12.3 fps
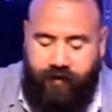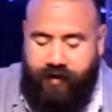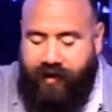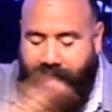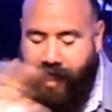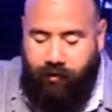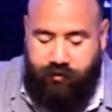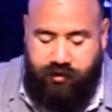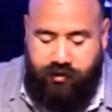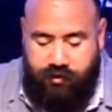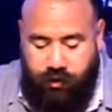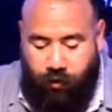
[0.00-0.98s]
encounters
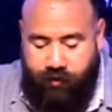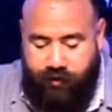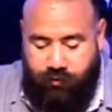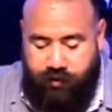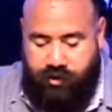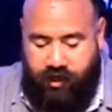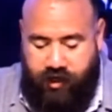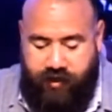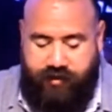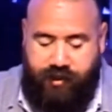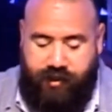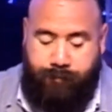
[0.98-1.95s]
and stories with
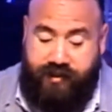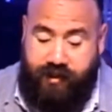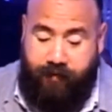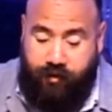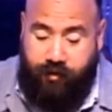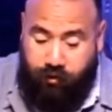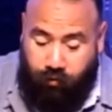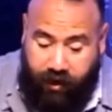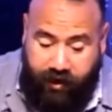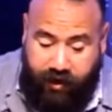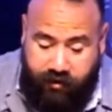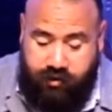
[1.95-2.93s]
Jesus, but some of the
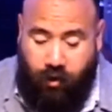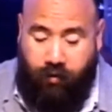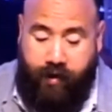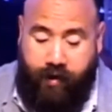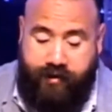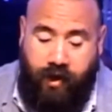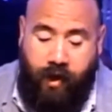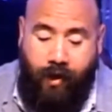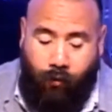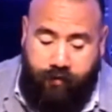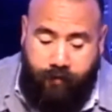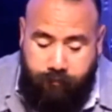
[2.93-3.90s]
greatest stories
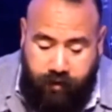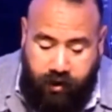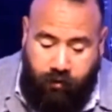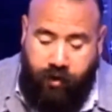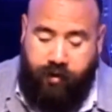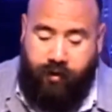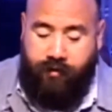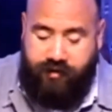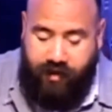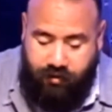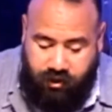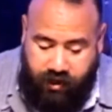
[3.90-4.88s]
were the miracles
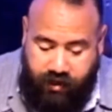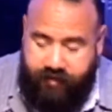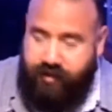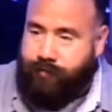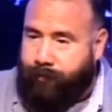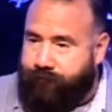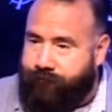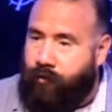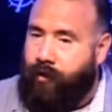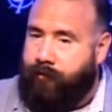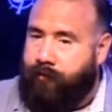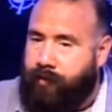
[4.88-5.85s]
that Jesus
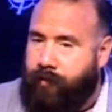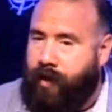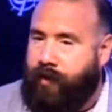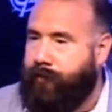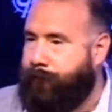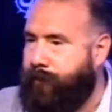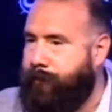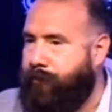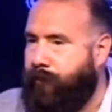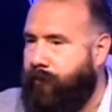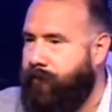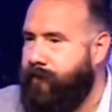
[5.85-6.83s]
performed among the
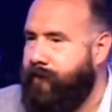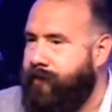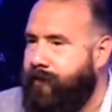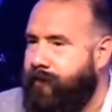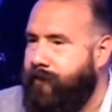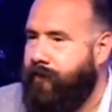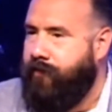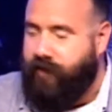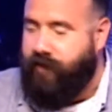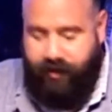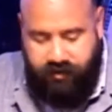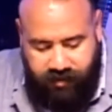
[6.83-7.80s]
people.
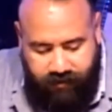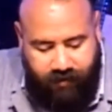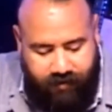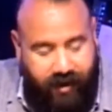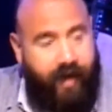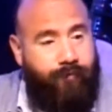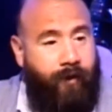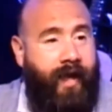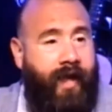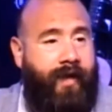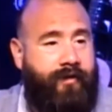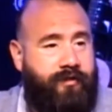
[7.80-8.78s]
They've seen the dead
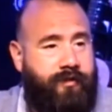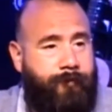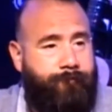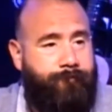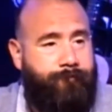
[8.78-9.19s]
raised,